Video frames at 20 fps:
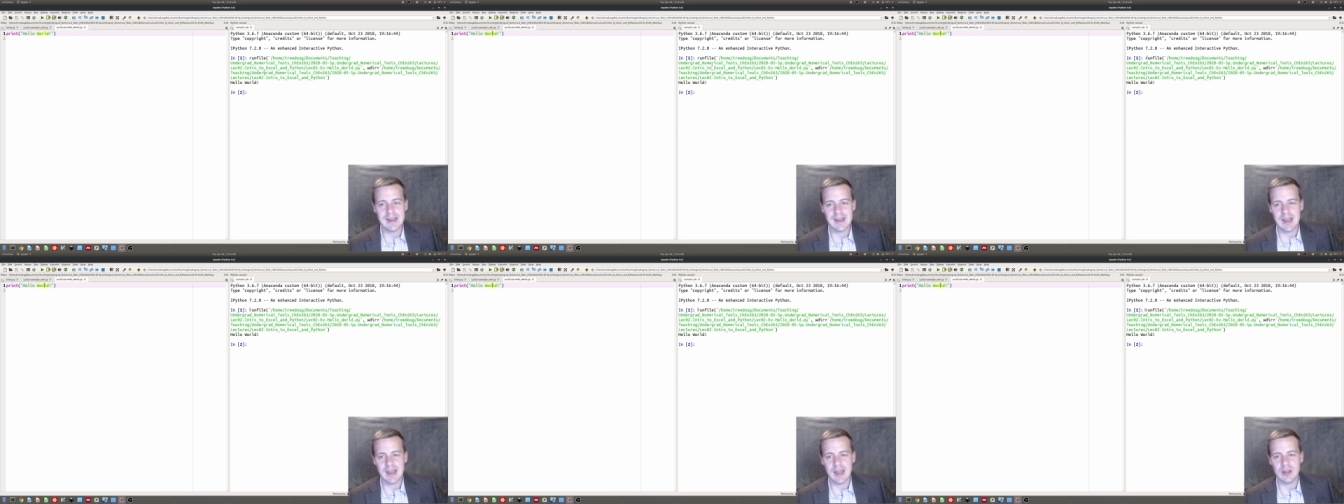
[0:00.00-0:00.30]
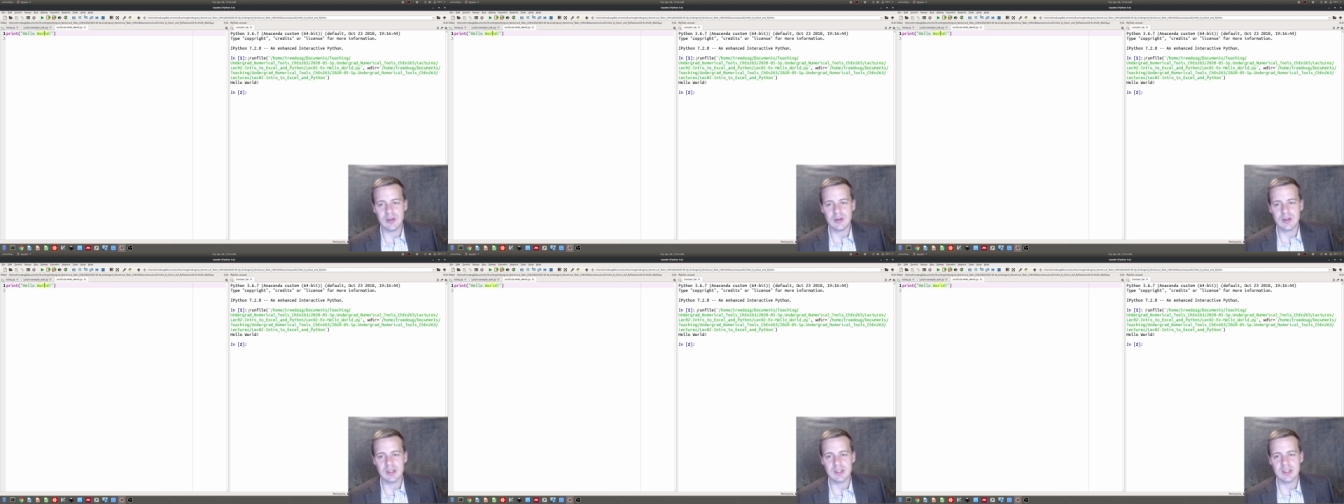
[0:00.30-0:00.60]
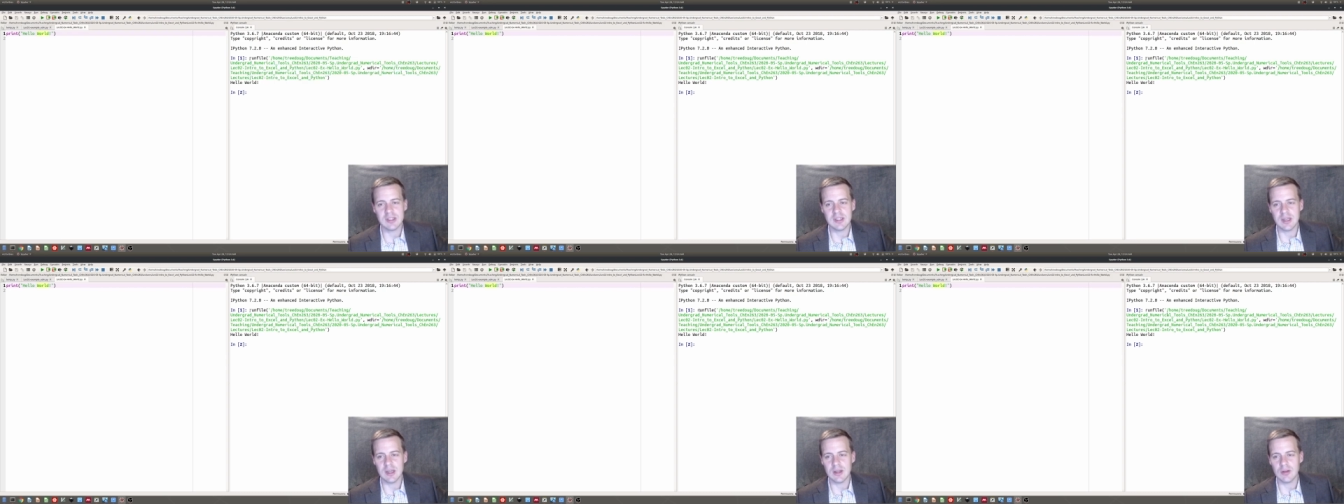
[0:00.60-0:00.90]
and you can
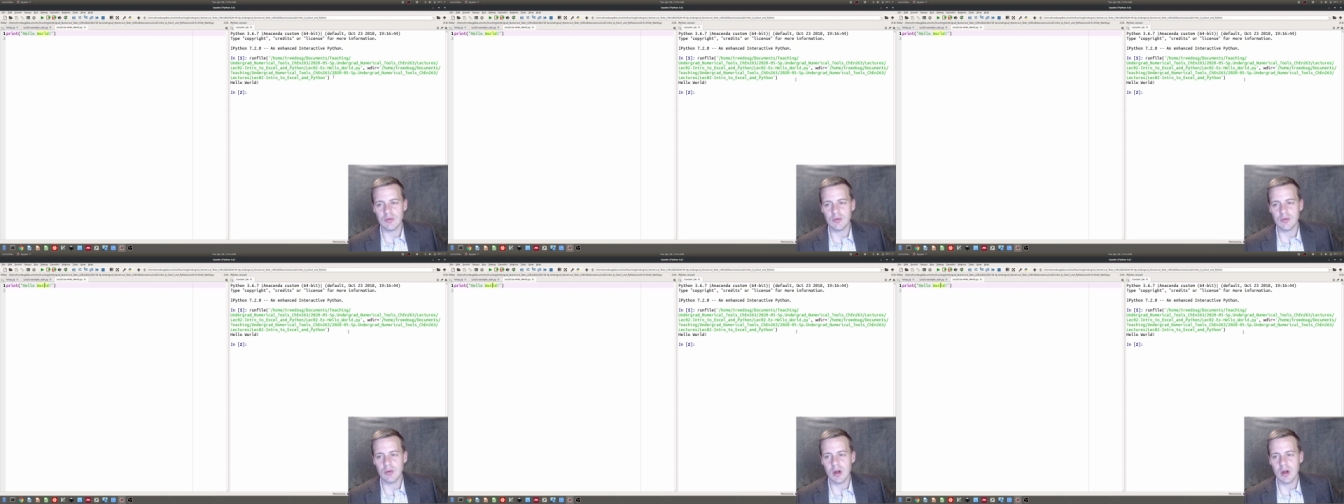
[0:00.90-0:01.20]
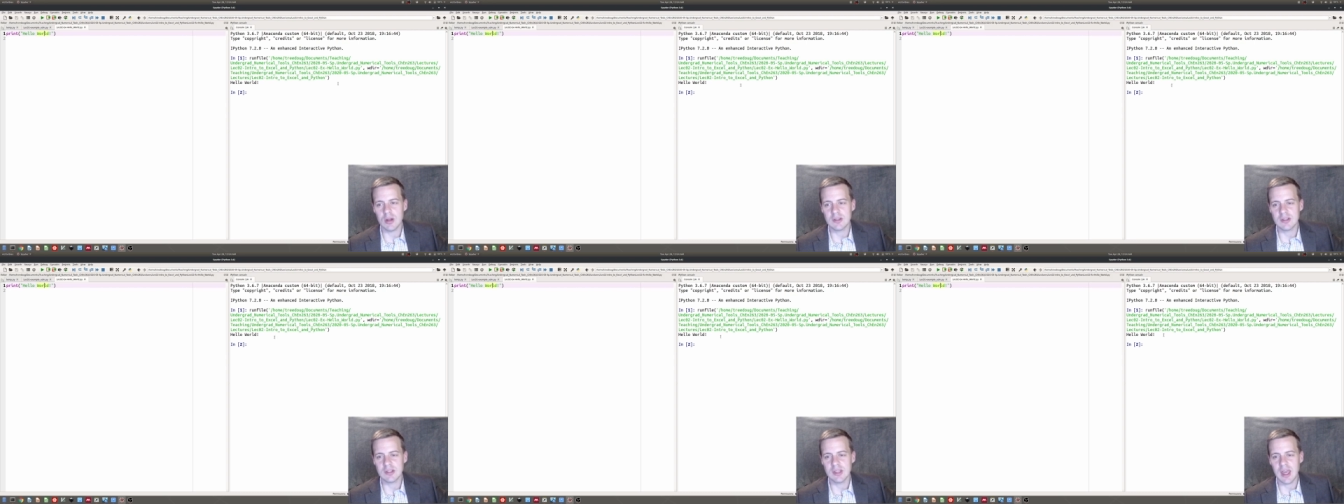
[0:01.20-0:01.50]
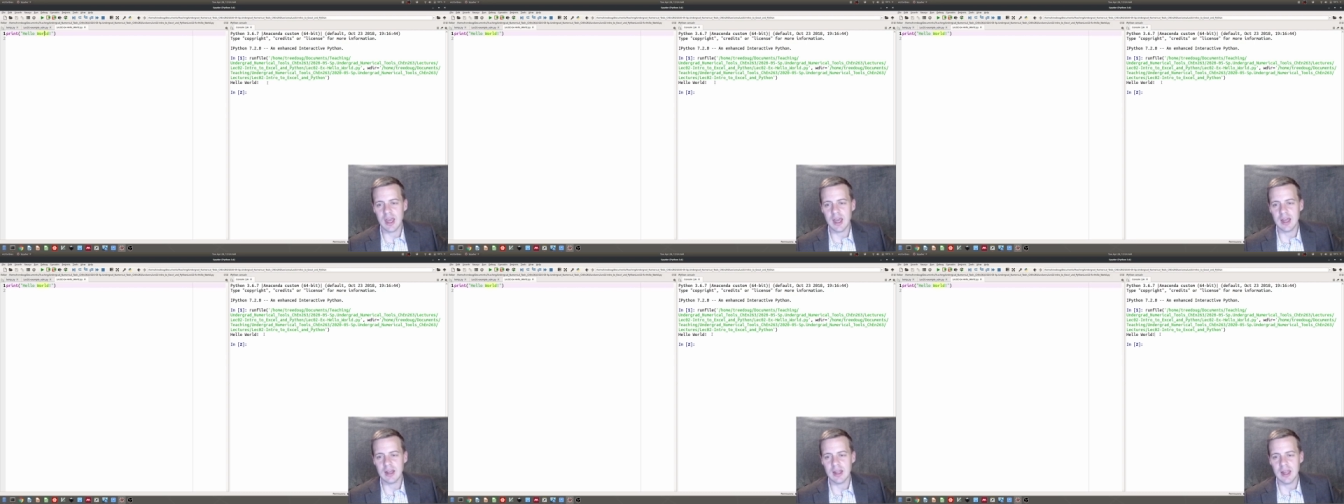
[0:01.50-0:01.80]
see it runs
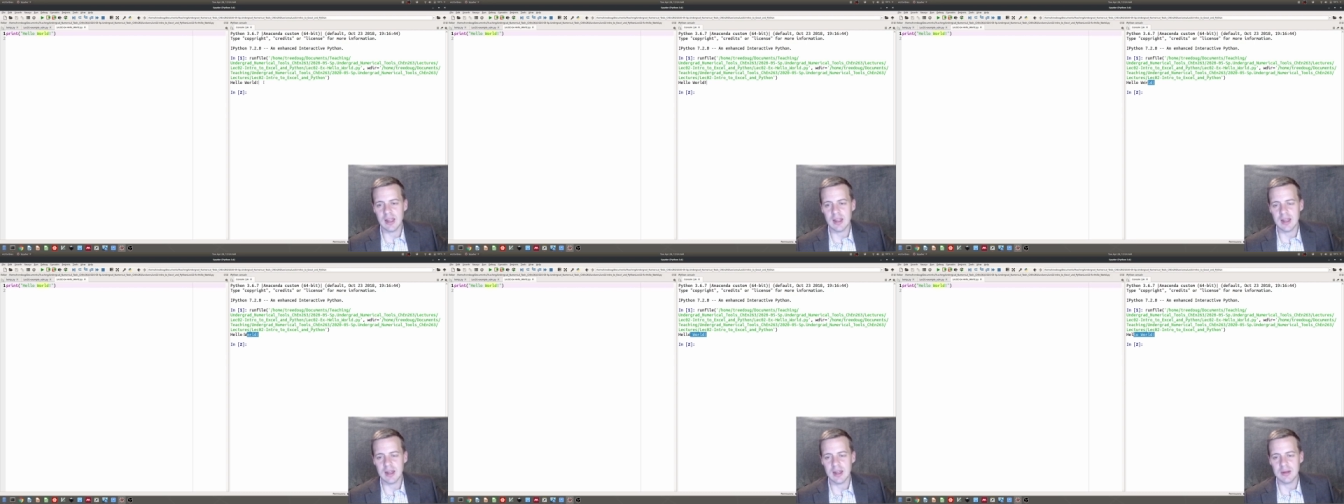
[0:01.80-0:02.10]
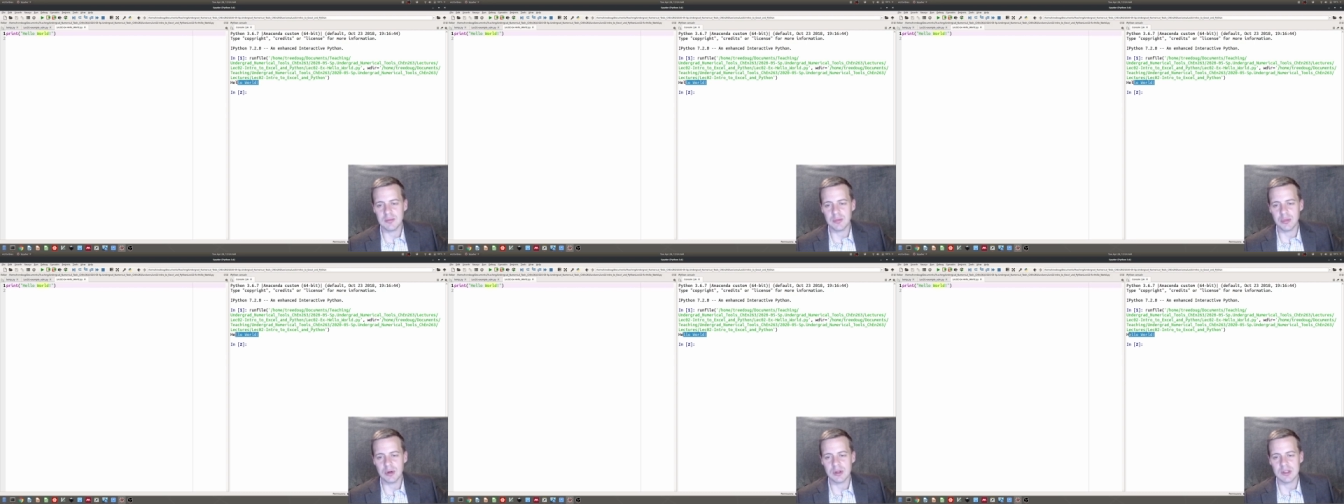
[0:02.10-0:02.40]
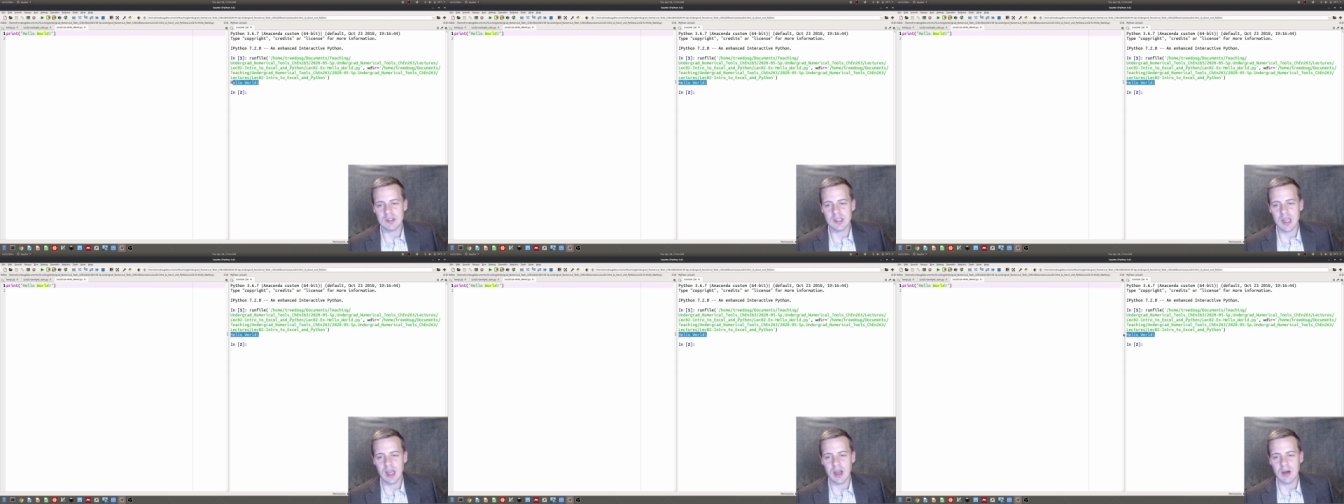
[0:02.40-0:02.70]
that, and then it prints
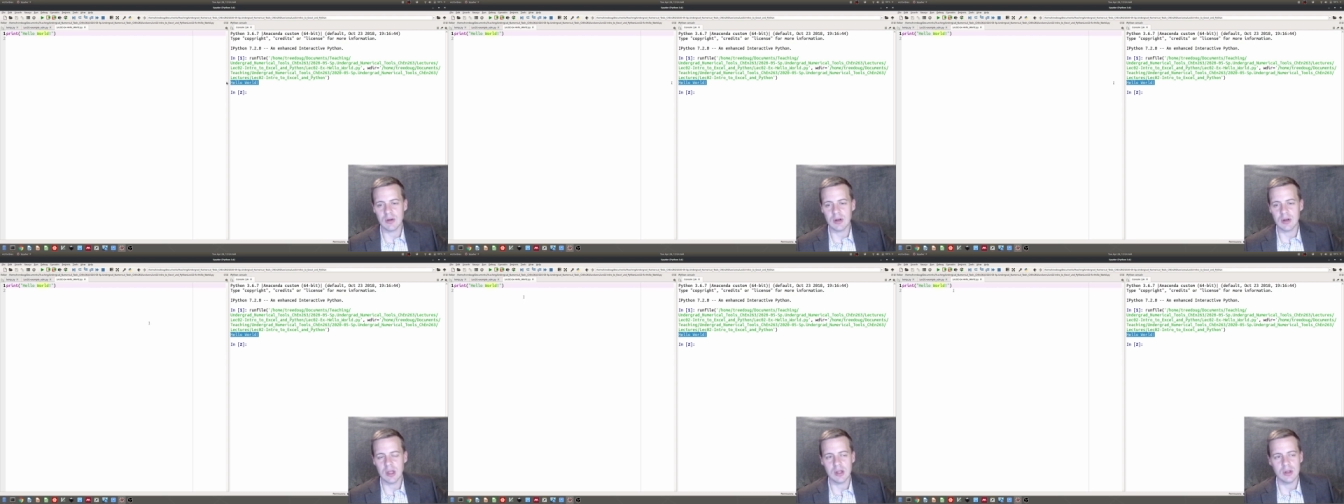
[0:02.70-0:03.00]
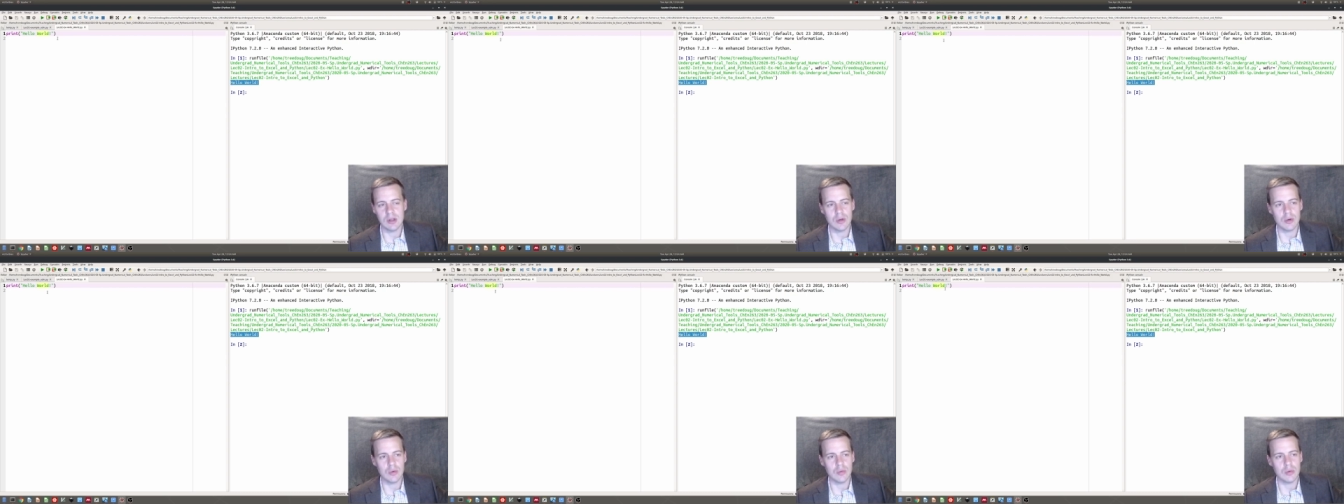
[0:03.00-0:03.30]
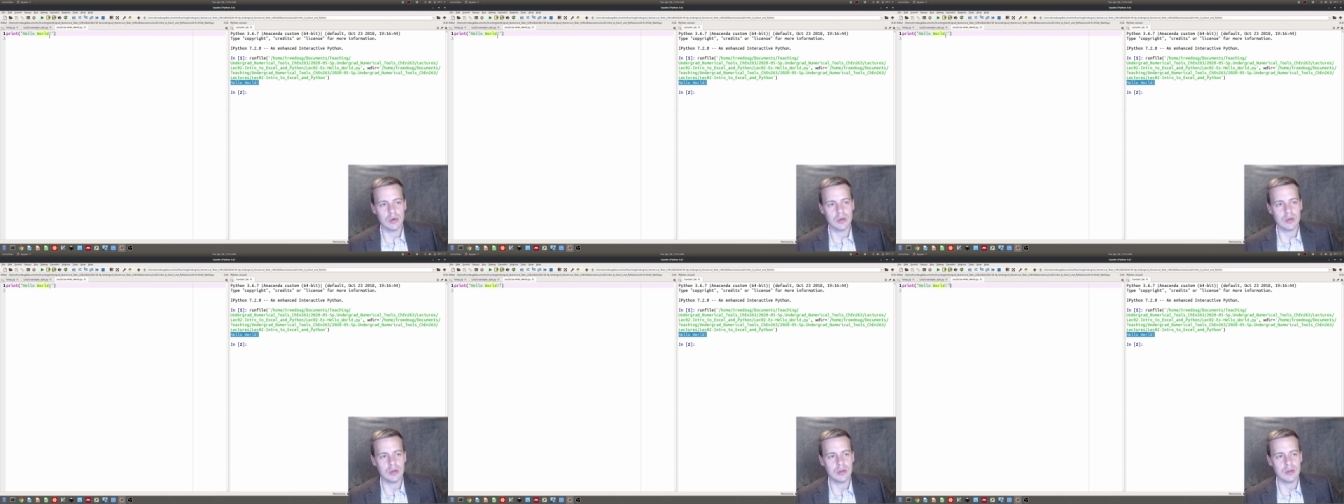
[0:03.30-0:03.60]
out hello
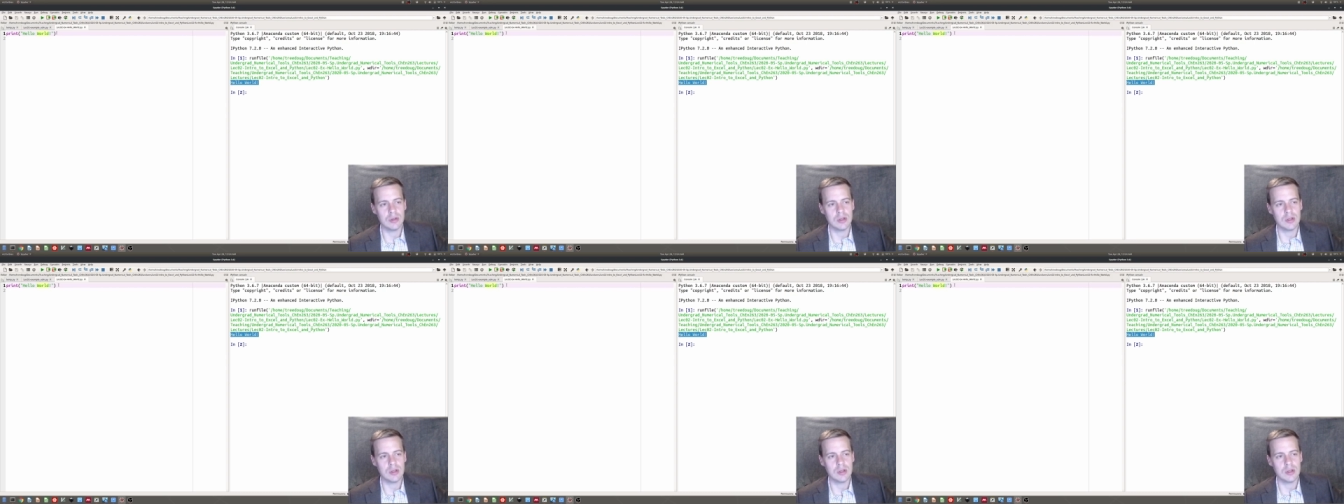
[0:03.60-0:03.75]
world.